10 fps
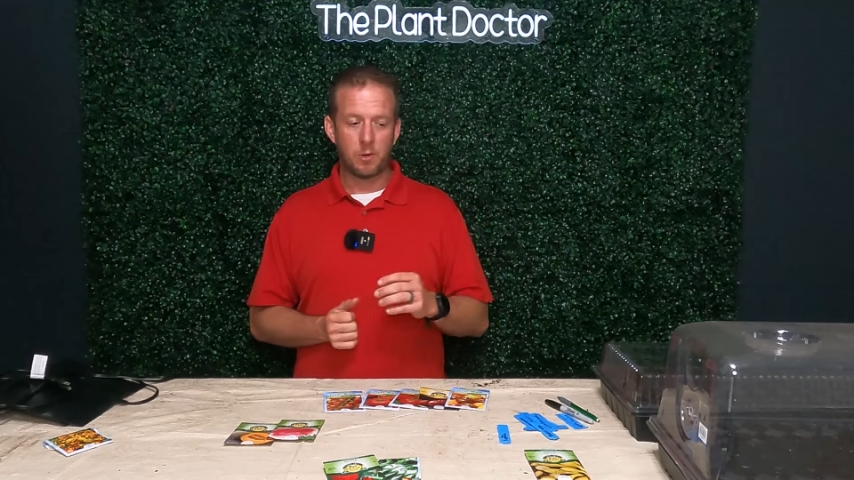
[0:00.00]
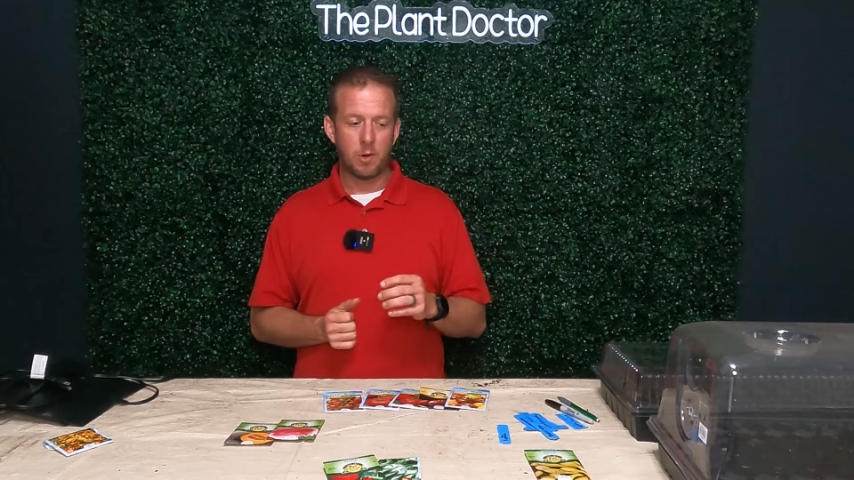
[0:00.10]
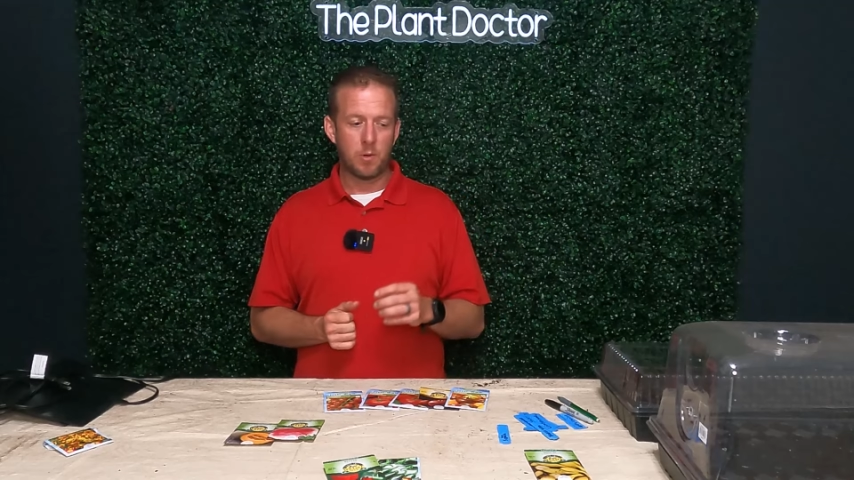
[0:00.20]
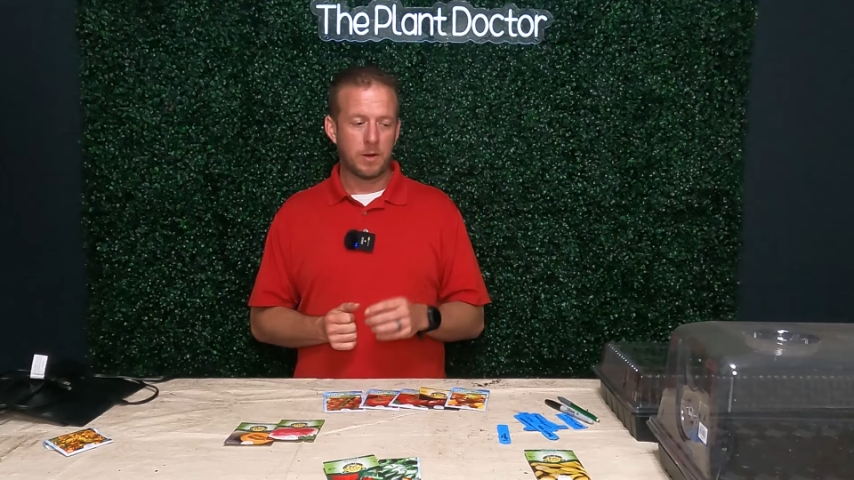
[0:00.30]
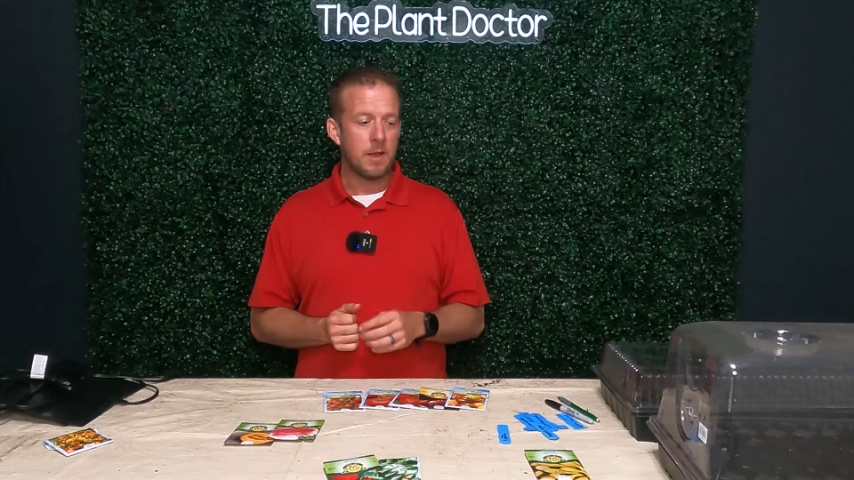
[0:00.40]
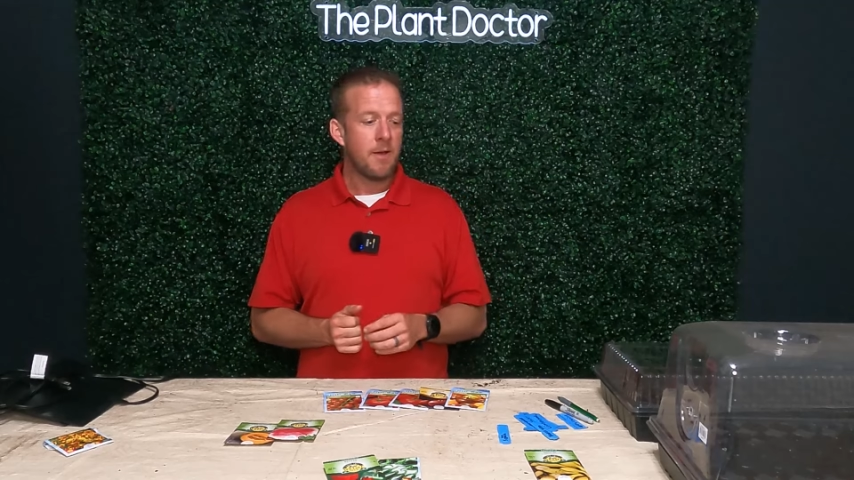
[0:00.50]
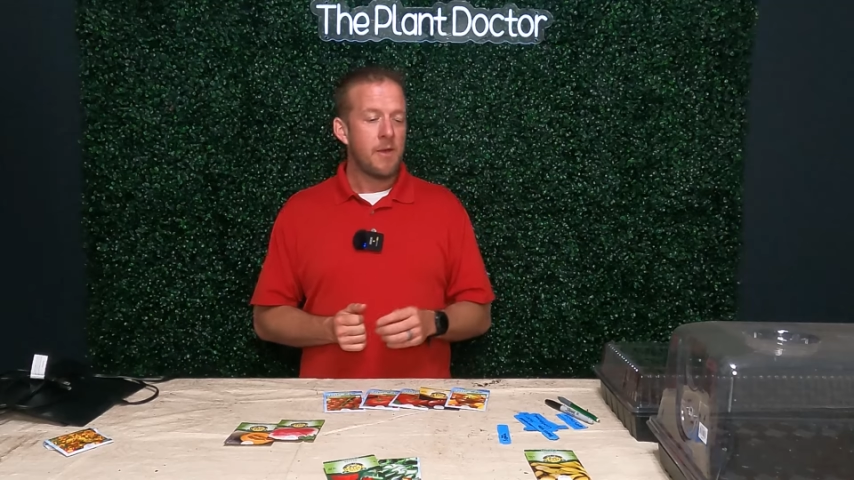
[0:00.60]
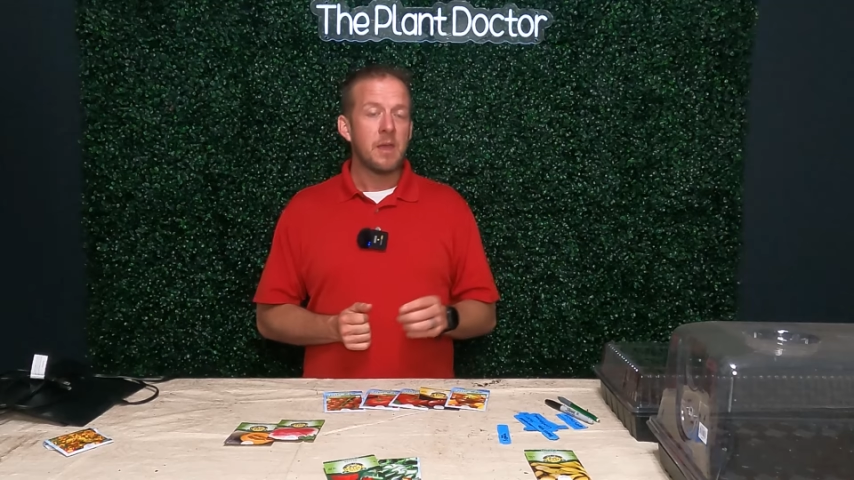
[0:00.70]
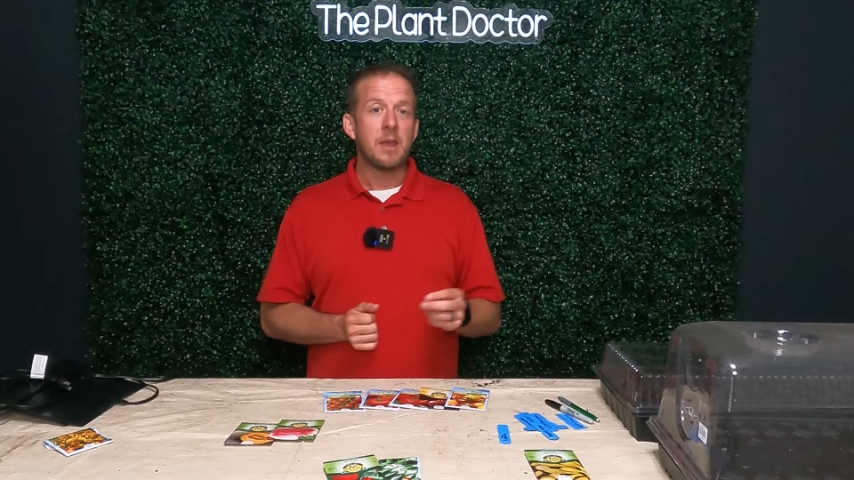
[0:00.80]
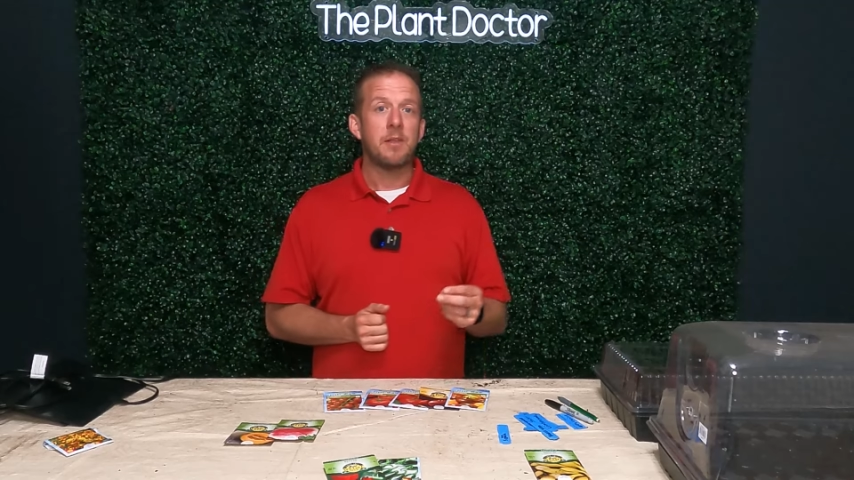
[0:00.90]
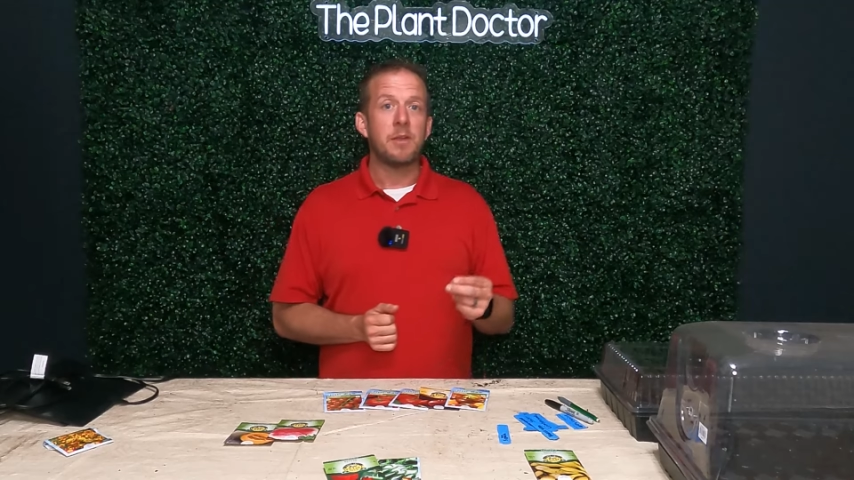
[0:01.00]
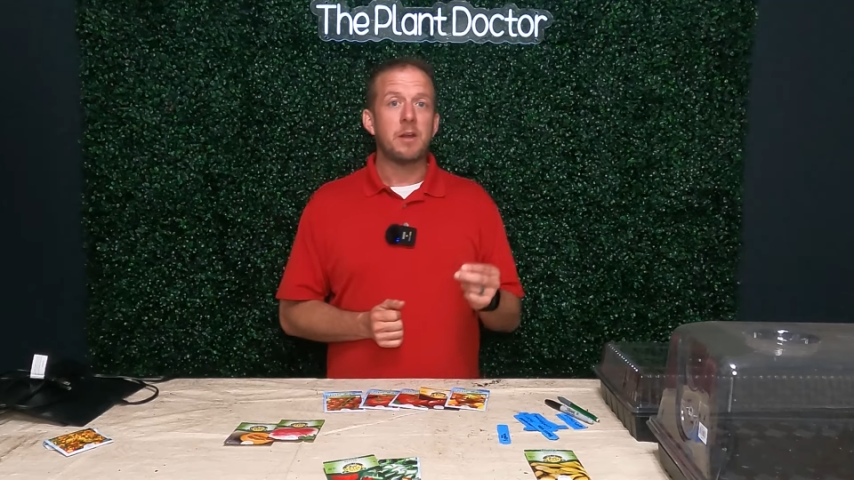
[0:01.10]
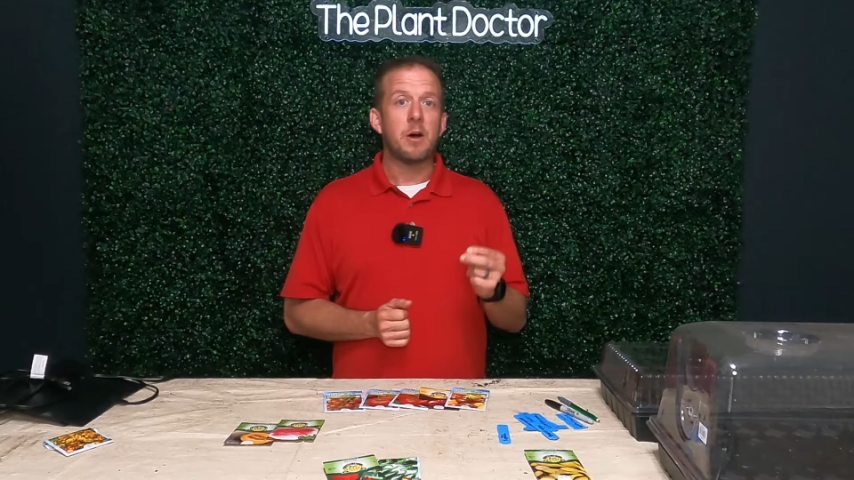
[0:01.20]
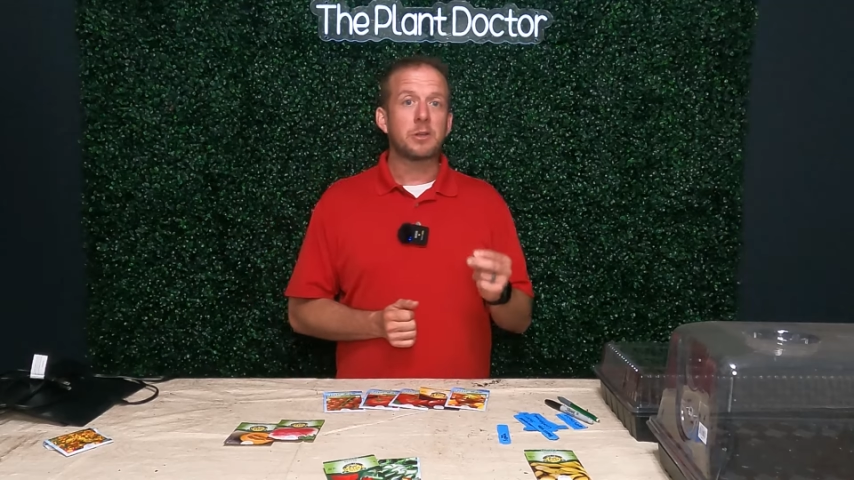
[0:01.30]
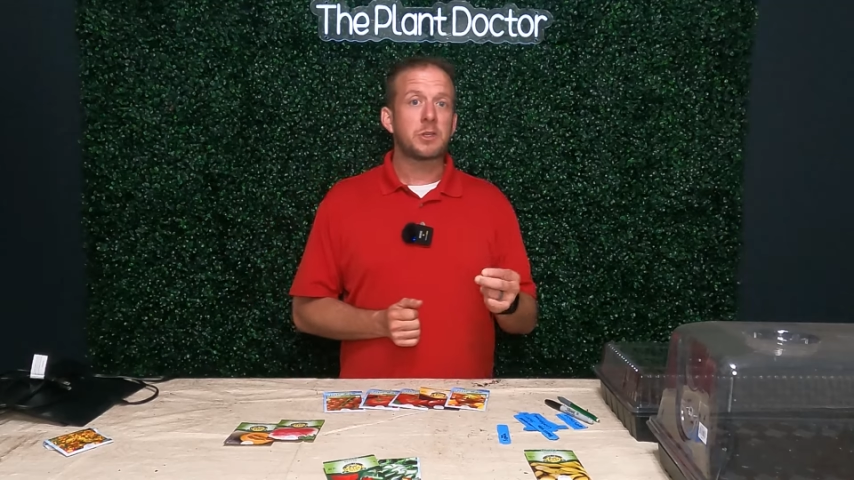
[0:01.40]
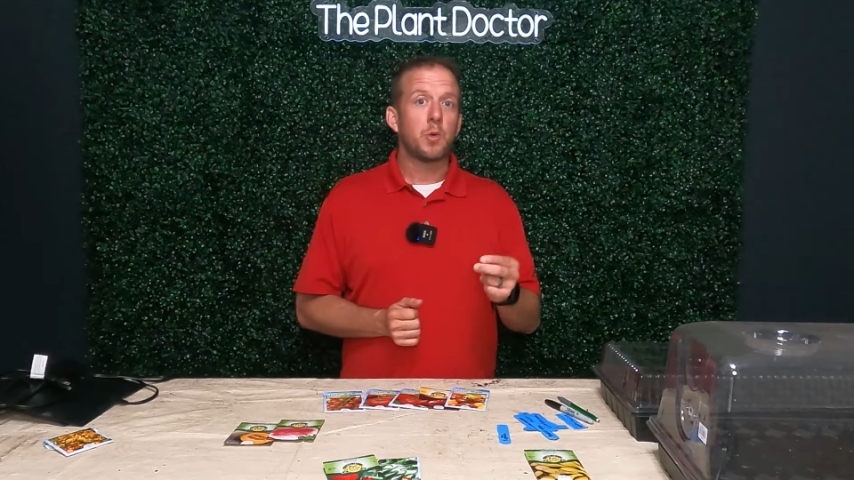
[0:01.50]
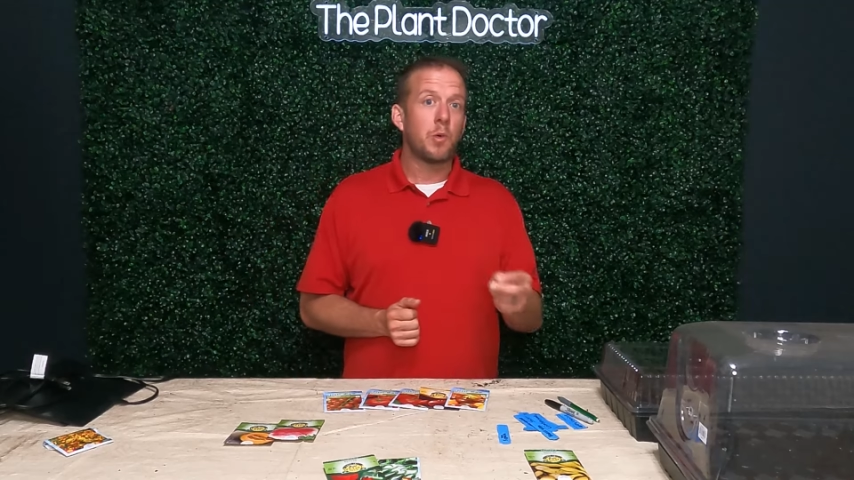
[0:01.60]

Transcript: growing. And then also